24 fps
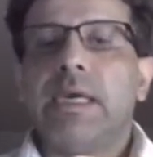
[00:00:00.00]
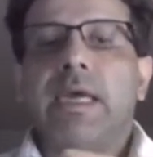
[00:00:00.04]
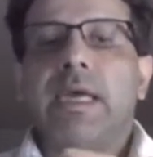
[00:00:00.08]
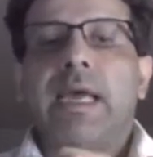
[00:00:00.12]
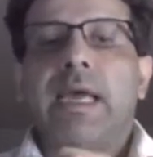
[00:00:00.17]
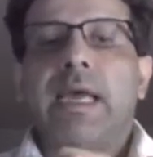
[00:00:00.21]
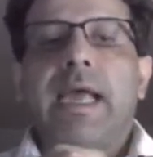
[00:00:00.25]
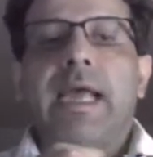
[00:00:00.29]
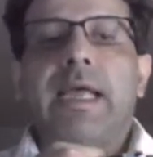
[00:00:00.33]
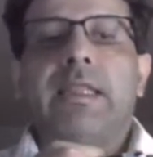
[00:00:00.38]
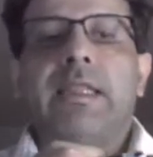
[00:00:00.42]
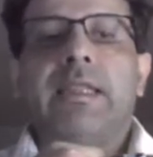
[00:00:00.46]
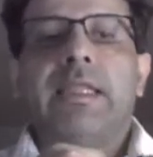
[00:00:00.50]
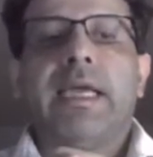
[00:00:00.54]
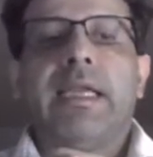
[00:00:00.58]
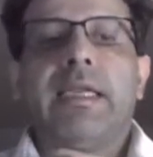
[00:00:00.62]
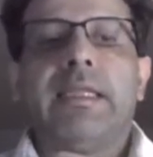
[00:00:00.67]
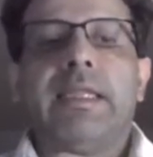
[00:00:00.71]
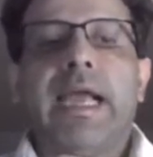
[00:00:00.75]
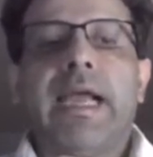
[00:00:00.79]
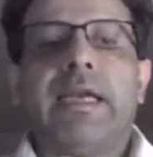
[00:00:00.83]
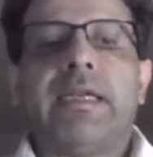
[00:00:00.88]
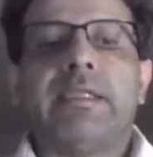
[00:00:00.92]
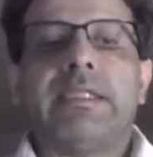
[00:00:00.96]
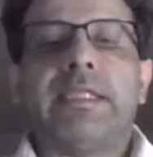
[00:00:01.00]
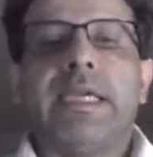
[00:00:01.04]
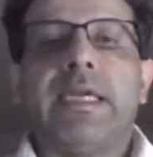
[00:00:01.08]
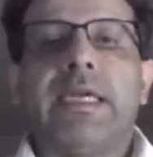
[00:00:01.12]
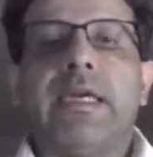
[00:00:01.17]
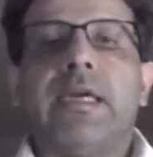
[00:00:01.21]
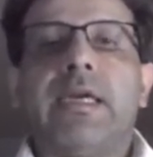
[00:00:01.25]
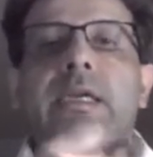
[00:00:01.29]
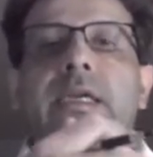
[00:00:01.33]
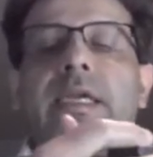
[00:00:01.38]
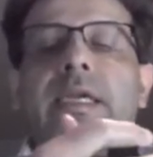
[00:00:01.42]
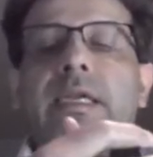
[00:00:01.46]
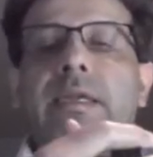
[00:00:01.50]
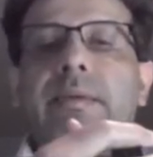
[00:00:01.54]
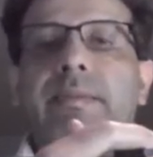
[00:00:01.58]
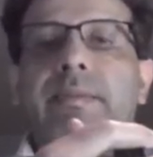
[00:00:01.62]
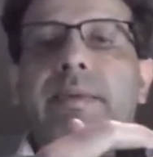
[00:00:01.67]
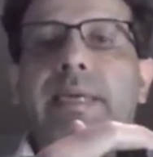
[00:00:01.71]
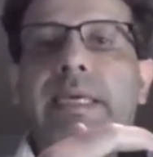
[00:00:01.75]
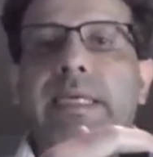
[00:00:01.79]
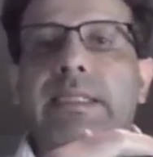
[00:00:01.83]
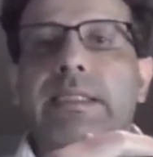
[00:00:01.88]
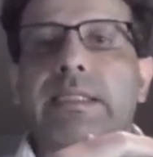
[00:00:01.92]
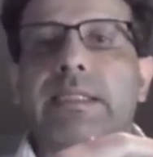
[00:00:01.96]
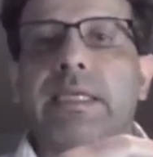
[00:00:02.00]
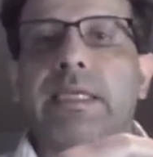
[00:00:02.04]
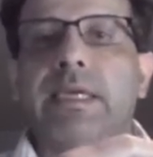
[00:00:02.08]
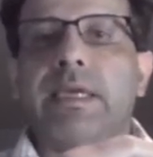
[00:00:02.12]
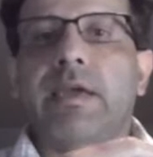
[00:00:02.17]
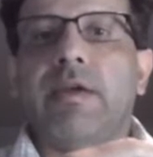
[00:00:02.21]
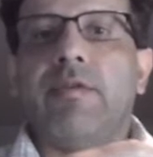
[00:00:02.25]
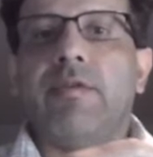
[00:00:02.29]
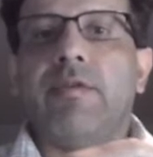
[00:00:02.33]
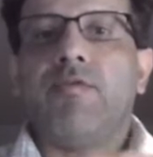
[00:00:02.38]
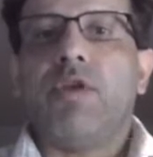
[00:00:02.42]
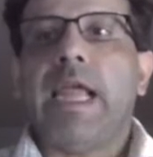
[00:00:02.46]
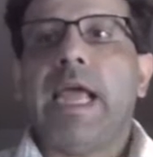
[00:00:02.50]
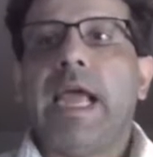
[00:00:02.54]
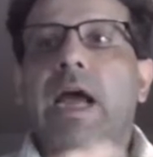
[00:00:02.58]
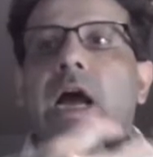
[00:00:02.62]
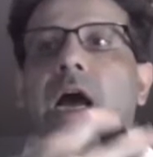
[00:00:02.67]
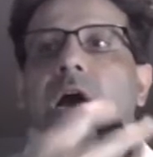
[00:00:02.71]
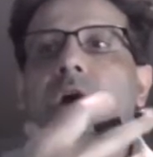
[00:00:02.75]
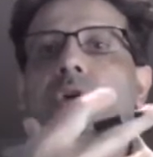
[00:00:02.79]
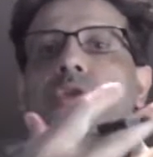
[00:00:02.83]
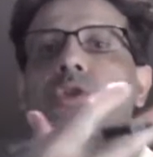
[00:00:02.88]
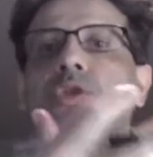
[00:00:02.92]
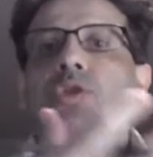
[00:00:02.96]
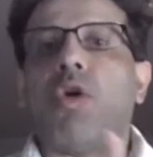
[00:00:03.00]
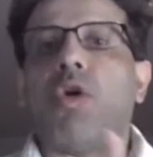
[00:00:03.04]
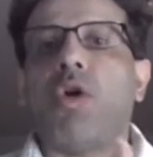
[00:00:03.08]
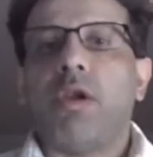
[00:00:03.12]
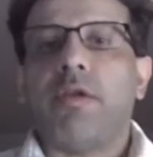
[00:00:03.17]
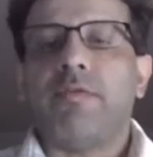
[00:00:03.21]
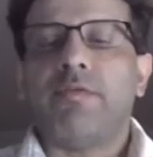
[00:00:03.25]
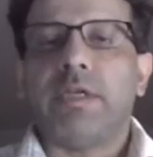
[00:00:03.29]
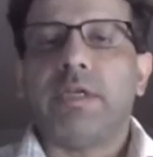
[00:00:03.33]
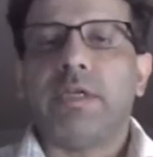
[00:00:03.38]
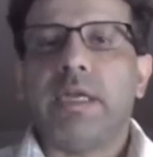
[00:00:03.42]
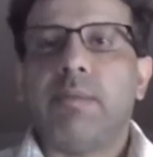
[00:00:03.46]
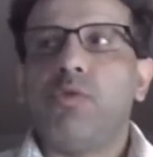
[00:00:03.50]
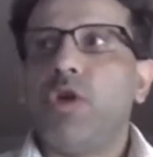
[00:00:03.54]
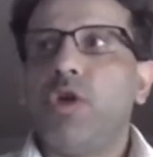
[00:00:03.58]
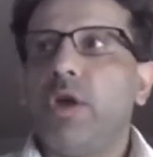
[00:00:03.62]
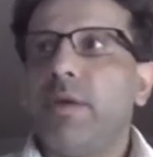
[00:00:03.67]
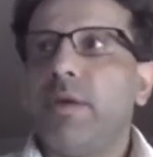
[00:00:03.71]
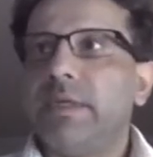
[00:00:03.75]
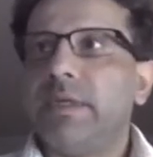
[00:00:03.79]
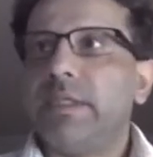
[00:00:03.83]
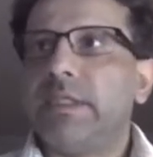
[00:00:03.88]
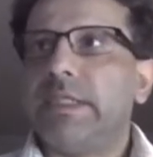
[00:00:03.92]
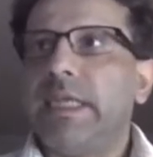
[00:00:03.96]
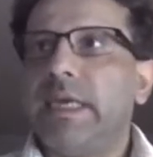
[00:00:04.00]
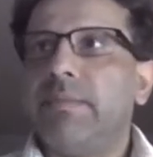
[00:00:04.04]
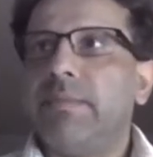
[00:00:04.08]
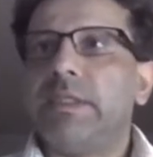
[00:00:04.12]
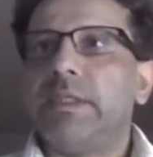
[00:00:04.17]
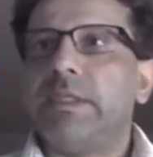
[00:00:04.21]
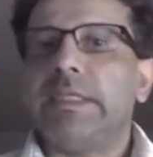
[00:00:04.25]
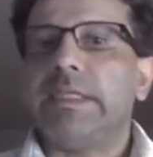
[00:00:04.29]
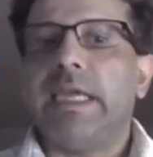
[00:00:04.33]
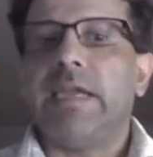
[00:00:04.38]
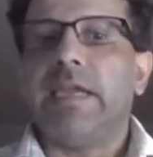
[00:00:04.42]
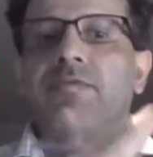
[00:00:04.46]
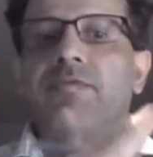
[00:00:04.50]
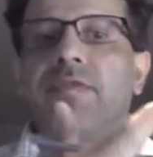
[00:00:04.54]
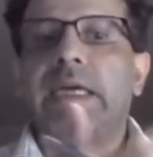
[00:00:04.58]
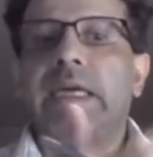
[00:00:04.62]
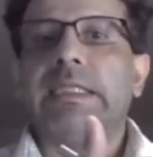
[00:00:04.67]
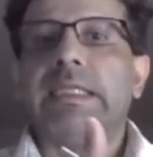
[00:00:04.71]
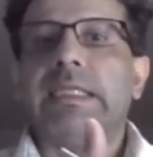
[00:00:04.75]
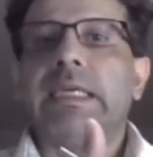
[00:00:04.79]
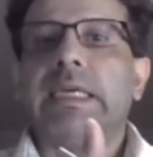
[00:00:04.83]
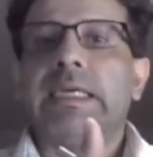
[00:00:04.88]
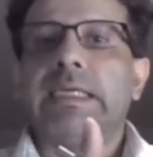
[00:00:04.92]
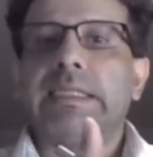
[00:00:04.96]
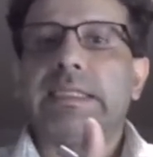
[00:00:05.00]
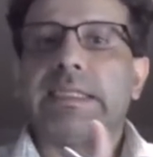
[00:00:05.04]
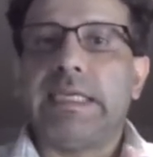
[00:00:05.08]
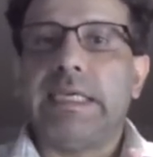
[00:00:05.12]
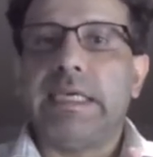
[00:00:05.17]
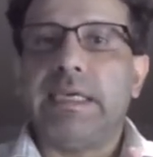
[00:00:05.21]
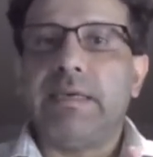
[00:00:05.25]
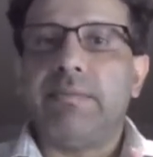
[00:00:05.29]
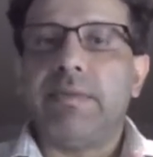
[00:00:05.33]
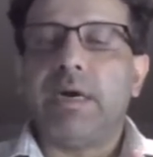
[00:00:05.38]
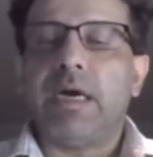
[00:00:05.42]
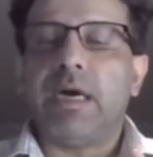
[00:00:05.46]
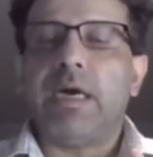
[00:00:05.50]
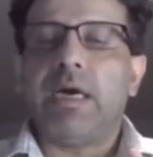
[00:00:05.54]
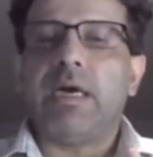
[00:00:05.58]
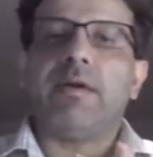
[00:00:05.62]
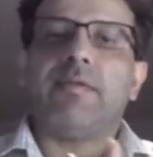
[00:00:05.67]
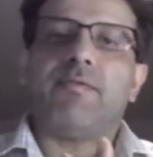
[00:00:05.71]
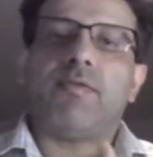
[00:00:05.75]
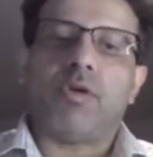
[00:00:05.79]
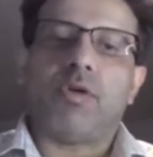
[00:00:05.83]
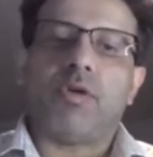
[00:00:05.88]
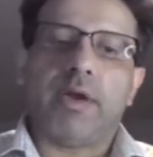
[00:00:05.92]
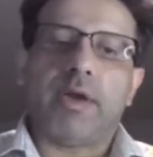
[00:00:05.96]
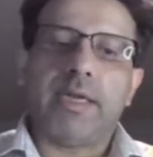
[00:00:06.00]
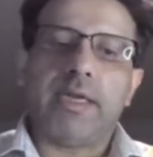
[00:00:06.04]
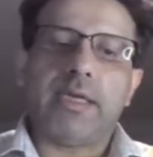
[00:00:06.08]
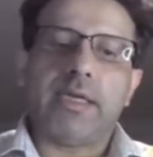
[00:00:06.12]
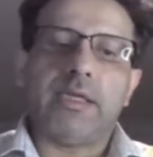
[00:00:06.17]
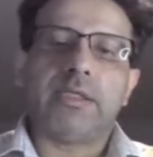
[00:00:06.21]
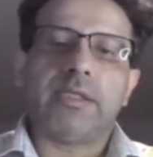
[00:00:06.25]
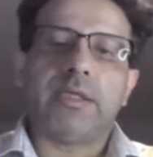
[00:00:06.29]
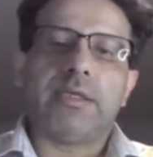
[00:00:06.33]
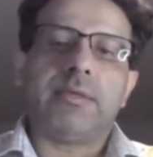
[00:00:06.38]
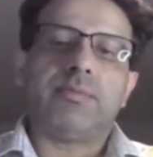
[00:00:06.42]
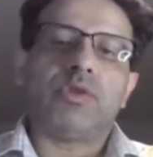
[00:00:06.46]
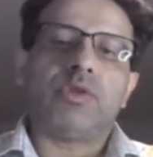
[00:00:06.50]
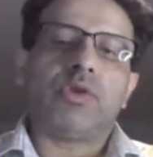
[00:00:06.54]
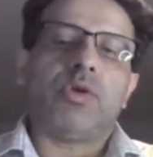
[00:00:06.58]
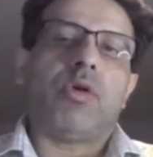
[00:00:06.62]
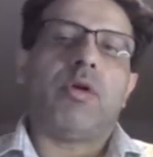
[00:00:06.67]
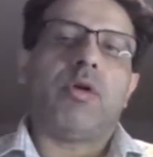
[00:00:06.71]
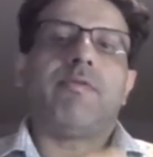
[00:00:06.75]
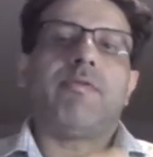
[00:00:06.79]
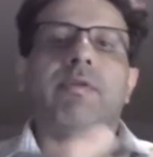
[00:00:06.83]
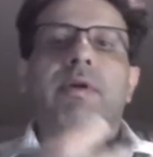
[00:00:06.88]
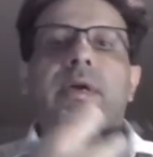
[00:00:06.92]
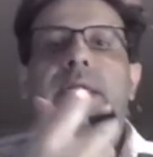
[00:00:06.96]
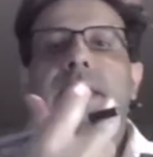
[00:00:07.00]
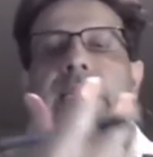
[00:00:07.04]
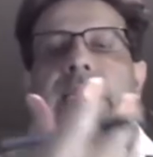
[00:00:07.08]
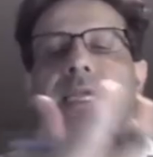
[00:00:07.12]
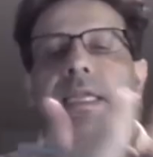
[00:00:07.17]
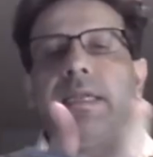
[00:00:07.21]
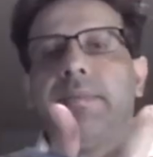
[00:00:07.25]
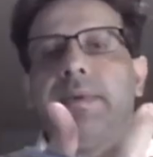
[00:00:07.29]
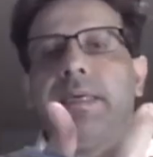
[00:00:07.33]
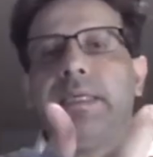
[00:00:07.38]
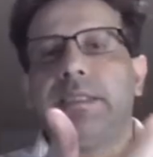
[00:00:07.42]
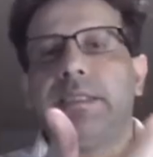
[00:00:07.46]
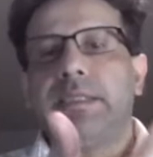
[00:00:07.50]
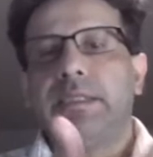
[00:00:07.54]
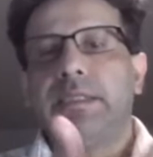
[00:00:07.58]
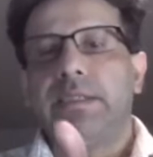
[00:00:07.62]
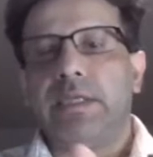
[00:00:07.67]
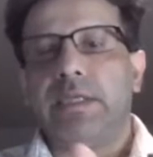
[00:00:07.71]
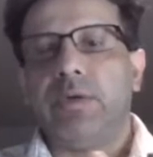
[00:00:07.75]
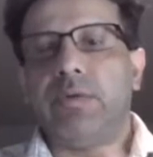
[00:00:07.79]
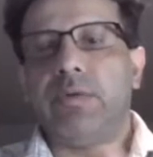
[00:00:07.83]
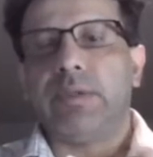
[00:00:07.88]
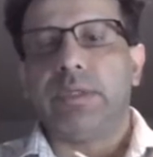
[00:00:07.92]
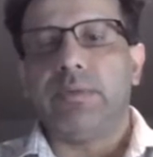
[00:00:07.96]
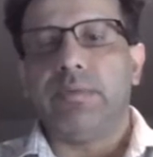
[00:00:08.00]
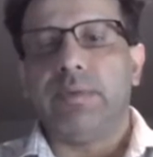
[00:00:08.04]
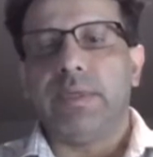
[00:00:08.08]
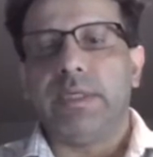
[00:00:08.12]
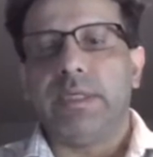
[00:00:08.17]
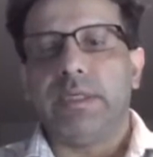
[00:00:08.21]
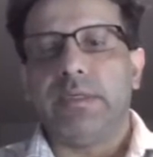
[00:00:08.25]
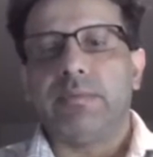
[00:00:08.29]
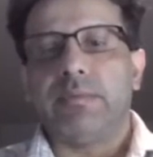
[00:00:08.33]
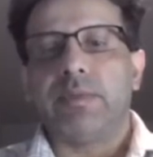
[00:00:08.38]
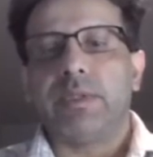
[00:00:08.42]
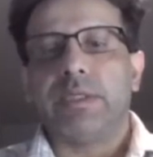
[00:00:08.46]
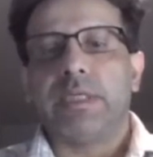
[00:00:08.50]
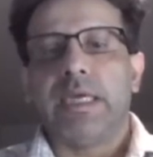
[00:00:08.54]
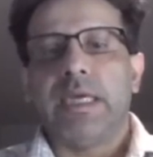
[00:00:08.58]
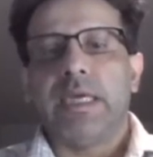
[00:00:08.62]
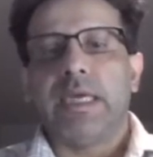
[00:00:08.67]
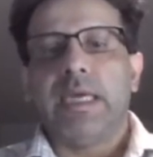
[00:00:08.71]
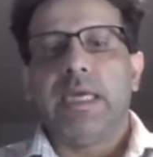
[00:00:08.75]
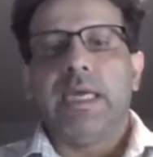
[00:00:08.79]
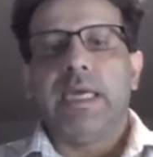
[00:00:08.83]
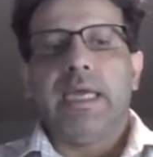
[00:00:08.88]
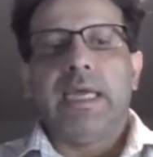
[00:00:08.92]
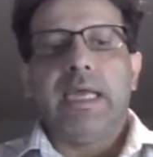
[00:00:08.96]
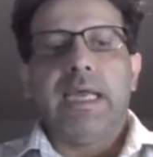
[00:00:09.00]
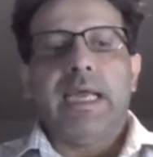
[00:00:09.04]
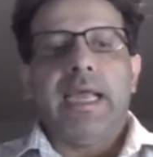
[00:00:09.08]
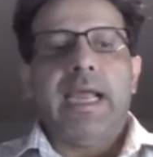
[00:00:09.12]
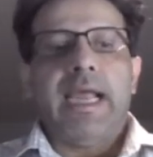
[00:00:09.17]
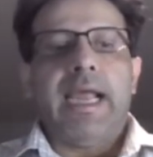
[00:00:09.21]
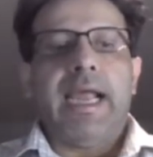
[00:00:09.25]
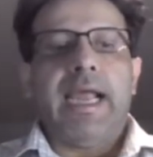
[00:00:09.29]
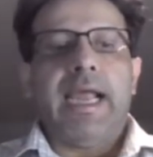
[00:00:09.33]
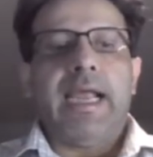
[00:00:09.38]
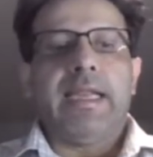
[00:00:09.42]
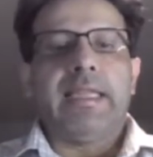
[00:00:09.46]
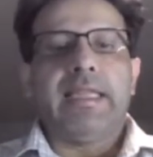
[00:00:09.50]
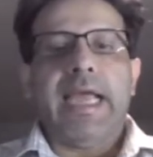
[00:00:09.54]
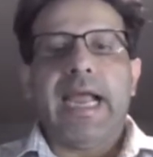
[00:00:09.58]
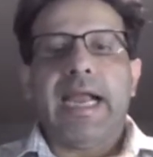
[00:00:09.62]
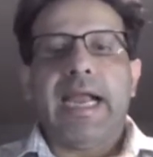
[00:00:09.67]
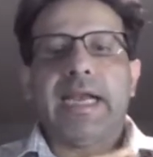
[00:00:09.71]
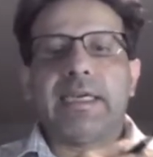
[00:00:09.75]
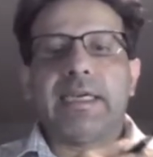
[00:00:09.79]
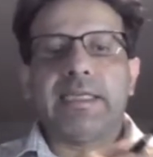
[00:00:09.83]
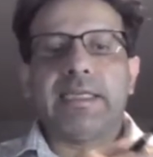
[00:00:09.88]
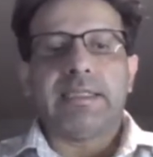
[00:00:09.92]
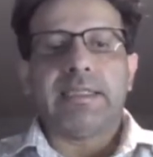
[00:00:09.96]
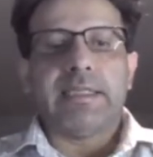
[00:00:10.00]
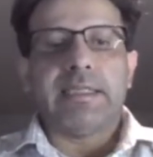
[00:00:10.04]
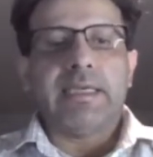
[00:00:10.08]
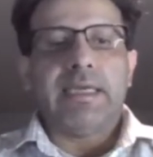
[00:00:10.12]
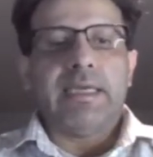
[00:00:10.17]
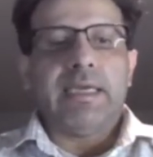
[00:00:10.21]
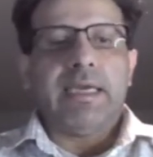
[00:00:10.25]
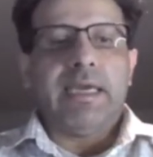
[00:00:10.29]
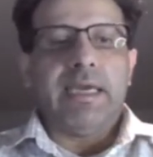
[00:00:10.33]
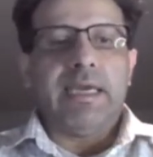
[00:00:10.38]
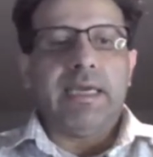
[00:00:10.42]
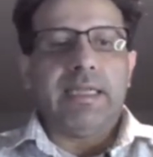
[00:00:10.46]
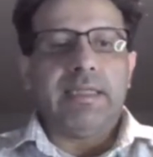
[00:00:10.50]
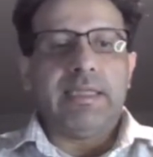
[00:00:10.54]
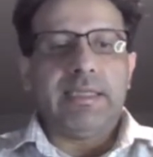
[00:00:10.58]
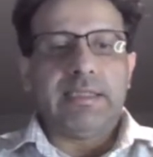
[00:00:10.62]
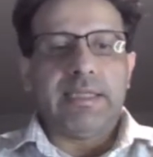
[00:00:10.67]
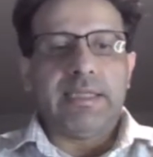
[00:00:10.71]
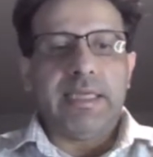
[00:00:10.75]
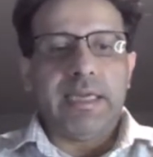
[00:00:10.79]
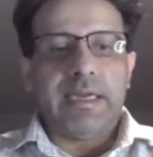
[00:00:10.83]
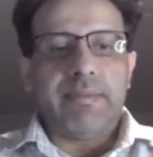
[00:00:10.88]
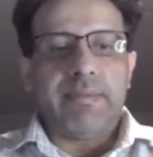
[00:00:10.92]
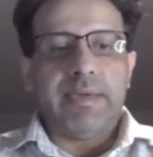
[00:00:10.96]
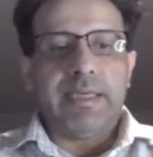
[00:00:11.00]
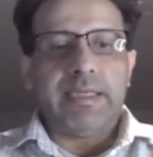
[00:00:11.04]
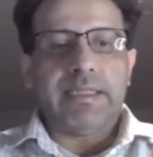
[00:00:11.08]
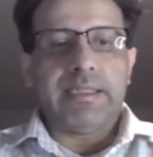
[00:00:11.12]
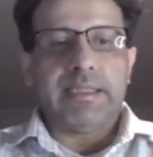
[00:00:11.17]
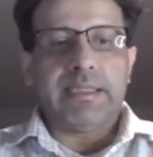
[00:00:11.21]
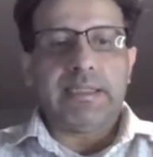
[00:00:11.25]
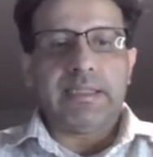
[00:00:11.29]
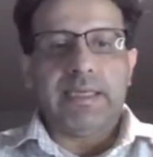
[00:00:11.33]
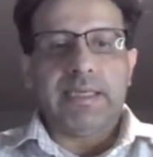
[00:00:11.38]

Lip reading: and then that single database will house all of the WMS tables in one schema for Oracle terms or one database in SQL Server terms. And that is this database,